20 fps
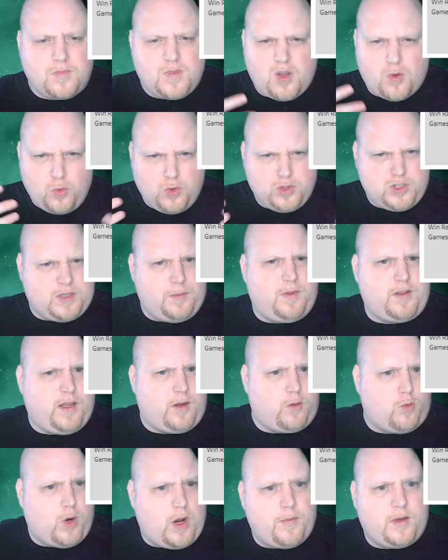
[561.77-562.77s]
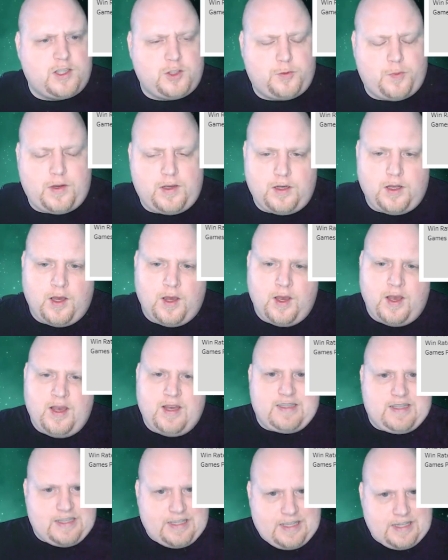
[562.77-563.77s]
with something like ramming speed
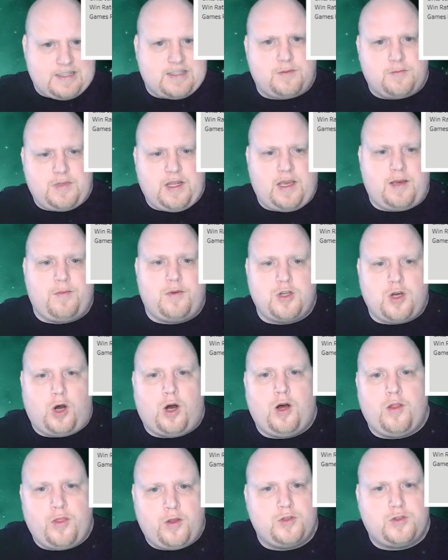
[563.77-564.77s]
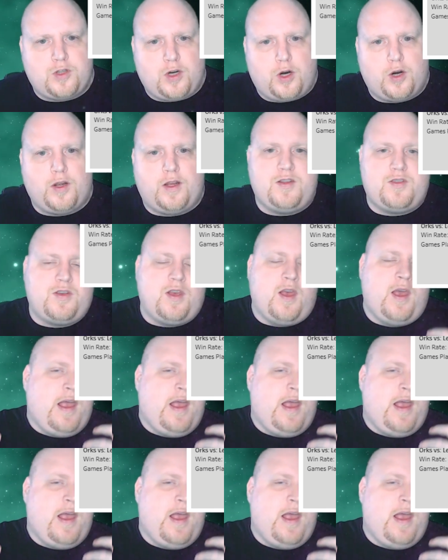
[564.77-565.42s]
to get some damage on those targets,